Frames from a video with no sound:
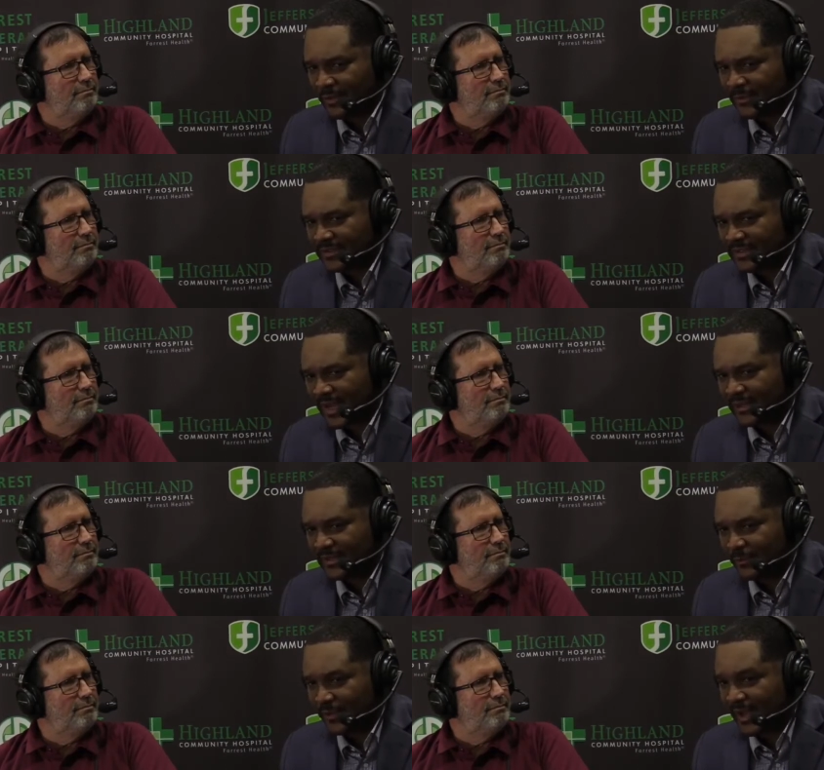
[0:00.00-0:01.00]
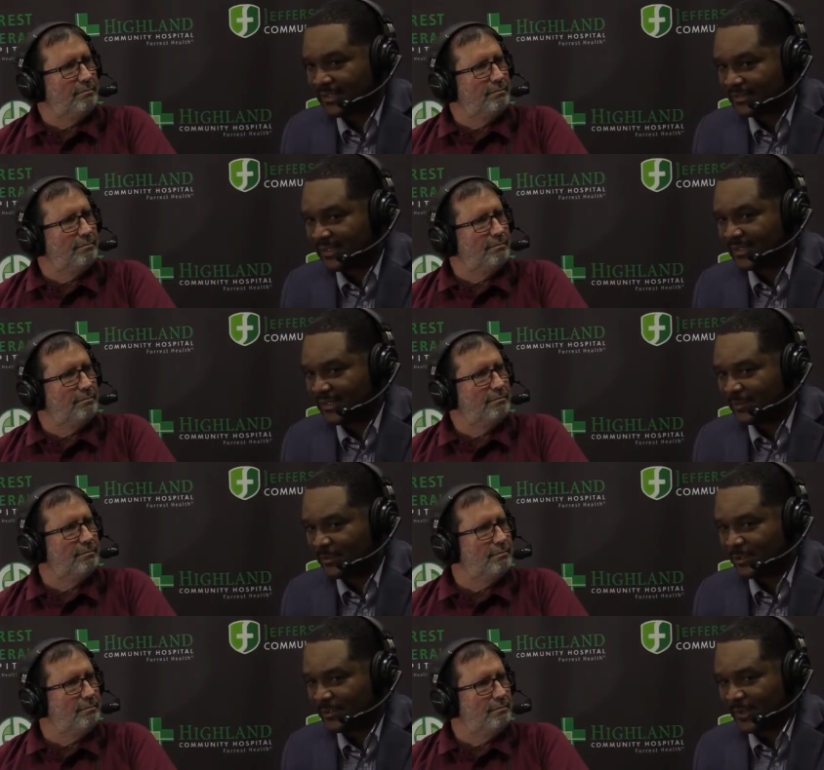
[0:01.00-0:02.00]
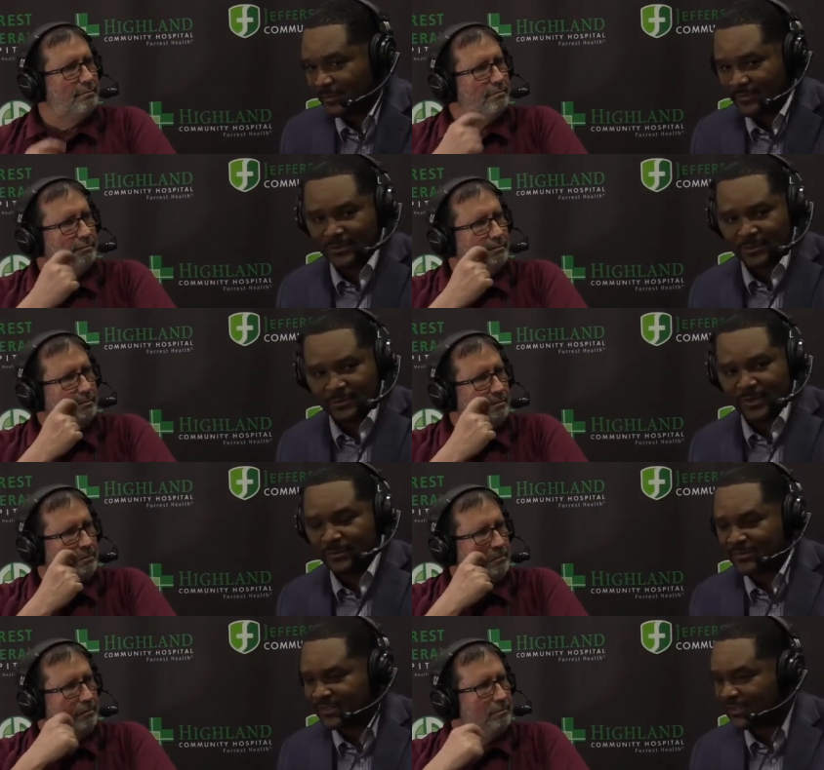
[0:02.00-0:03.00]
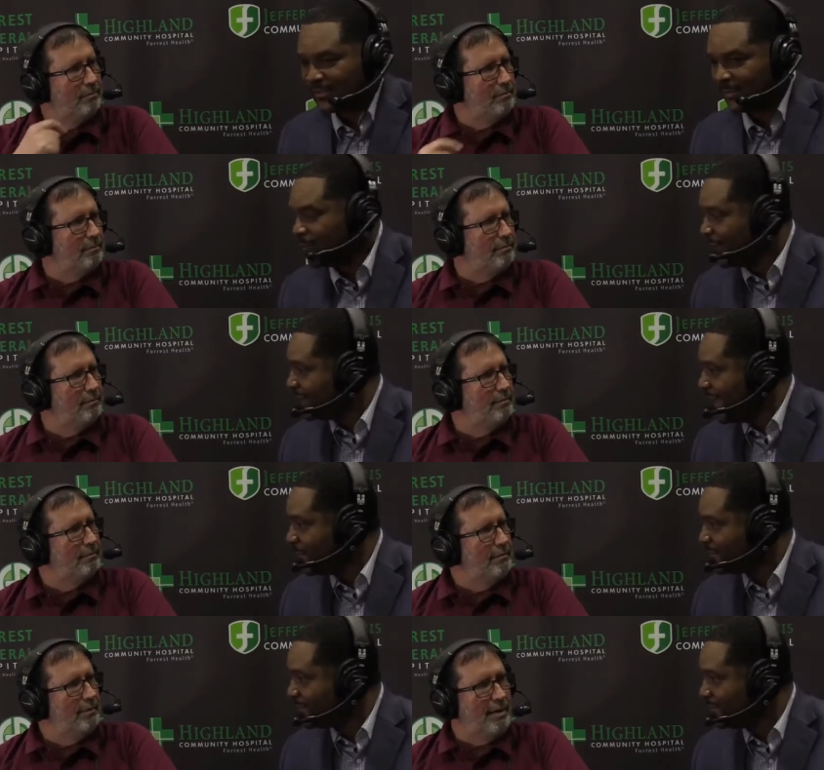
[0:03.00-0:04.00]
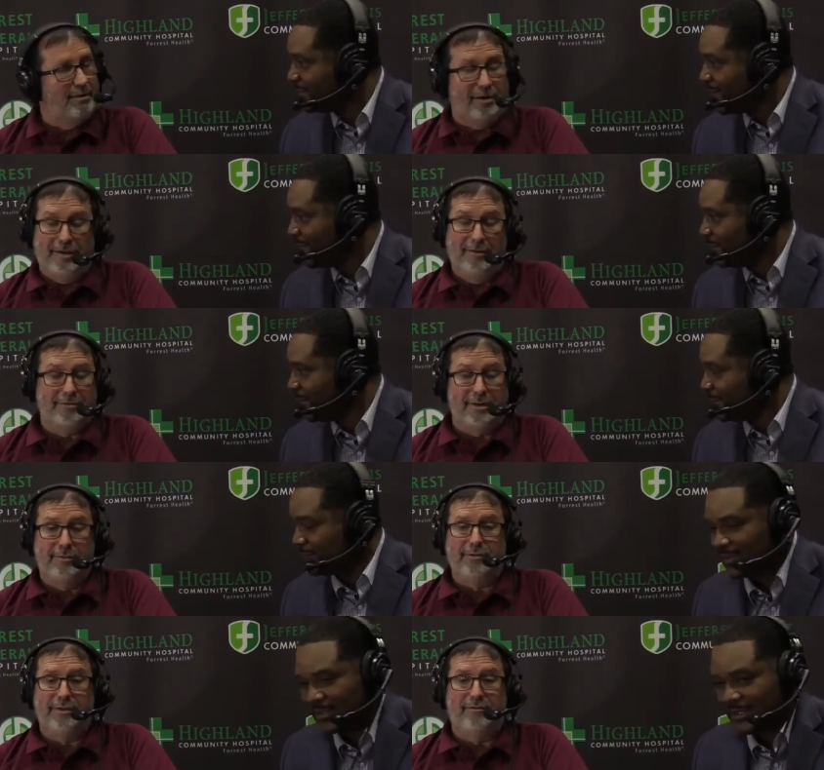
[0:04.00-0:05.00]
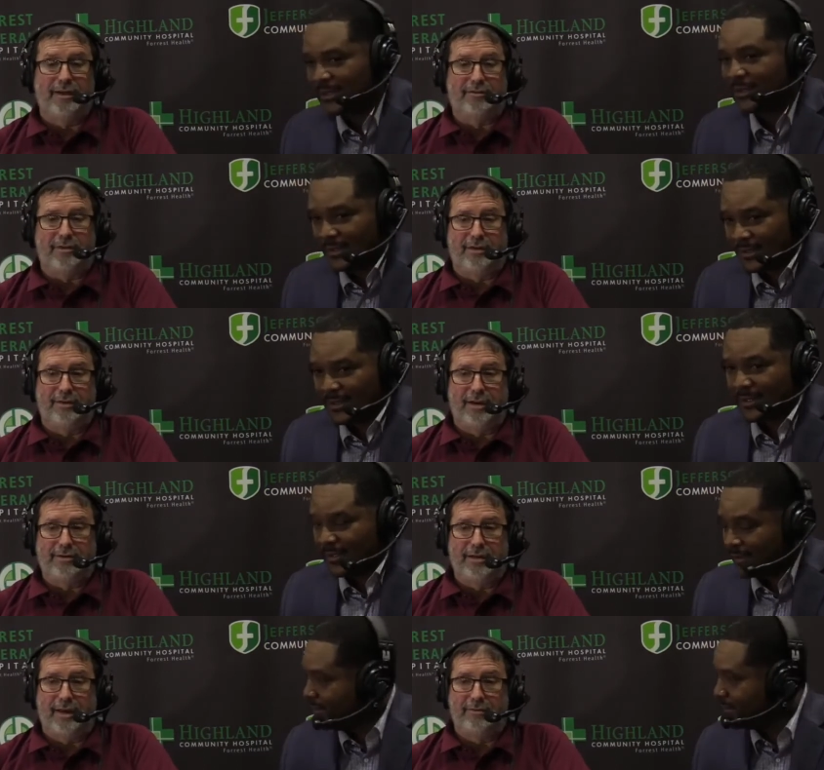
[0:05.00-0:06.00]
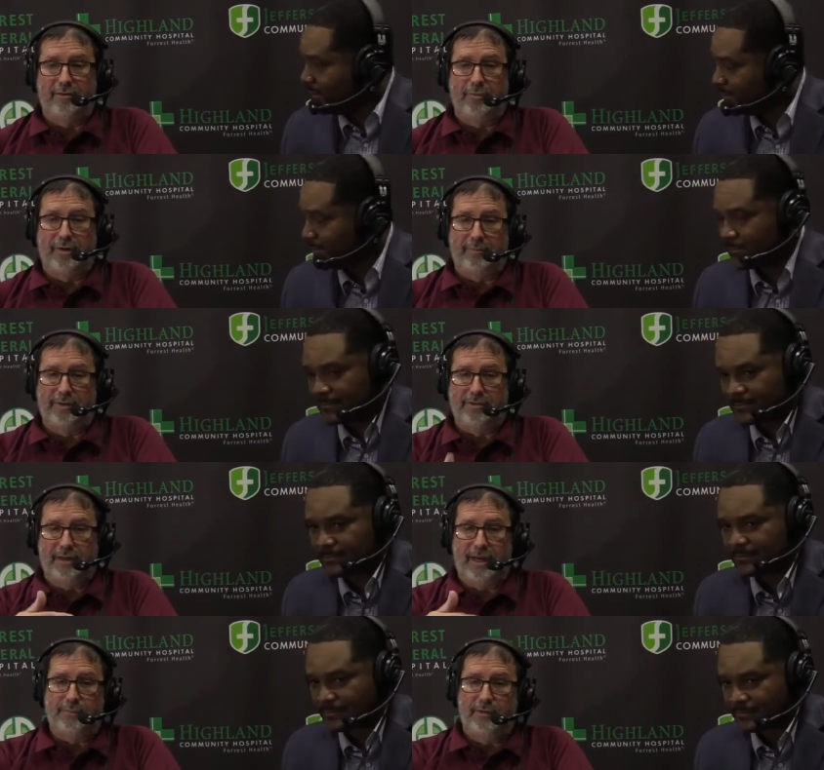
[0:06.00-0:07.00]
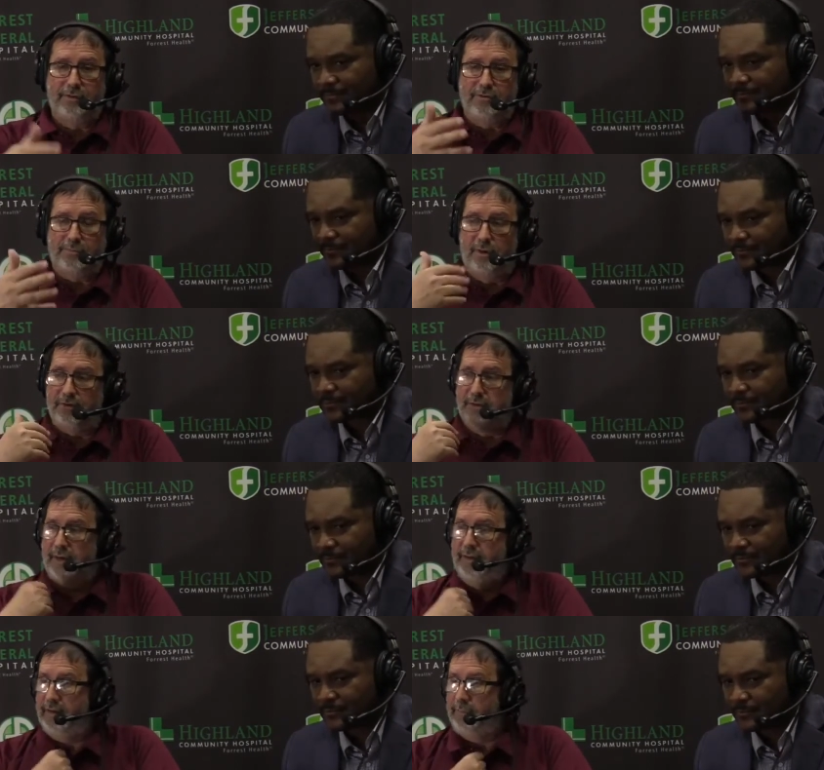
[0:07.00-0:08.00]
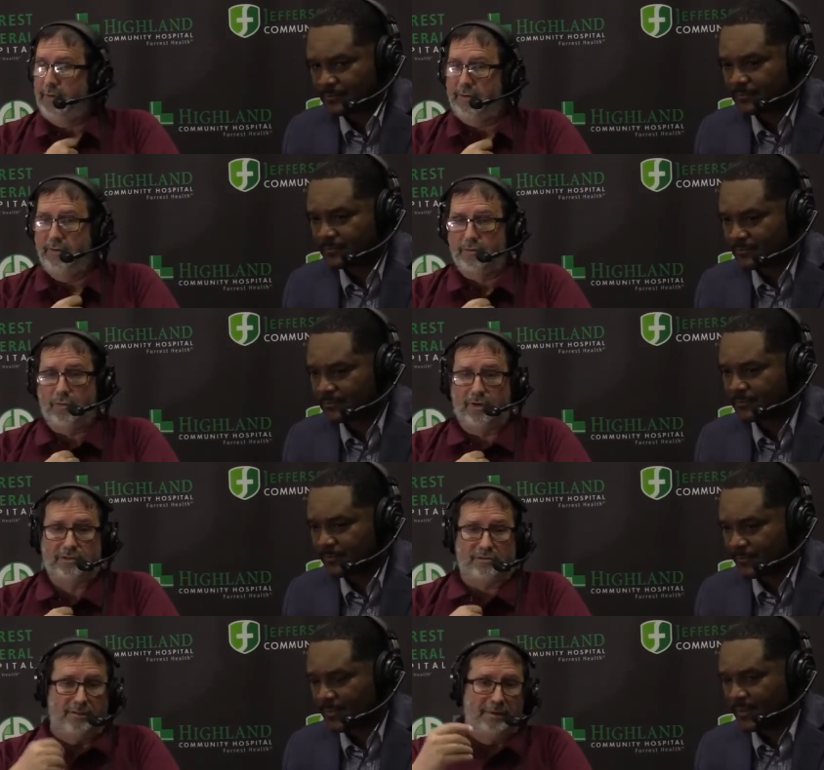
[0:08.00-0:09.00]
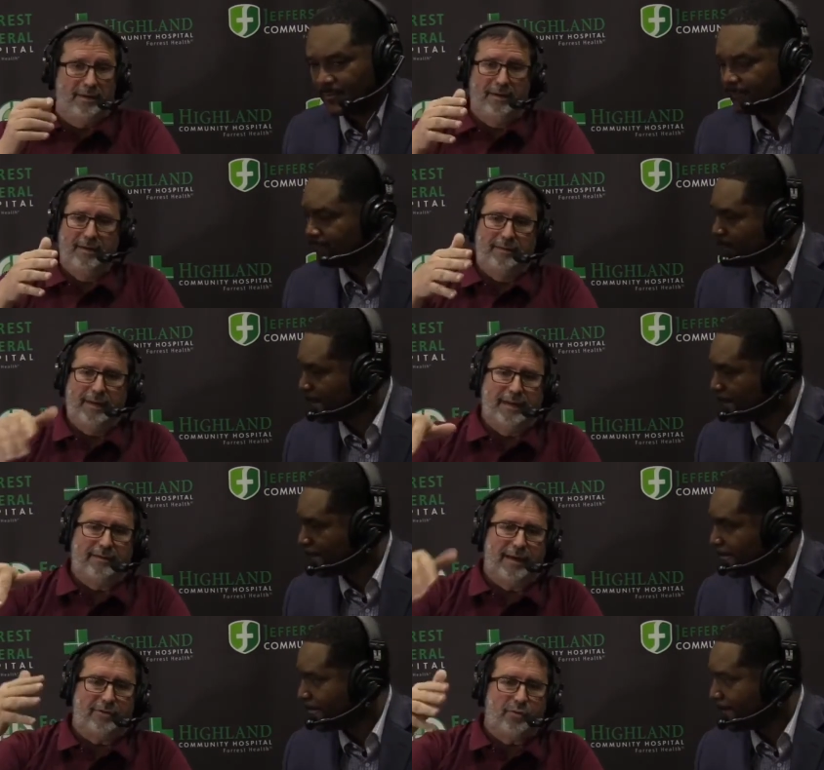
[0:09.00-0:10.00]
Speaker 1: know, I'm excited that we got a team. You know that you know people still. What about the atmosphere
Speaker 2: tonight? It was, I mean, it was, it was electric. You know, I tell you, I know we had a bunch of guys. You spoke today down at Picayune Kiwanis Club. They had like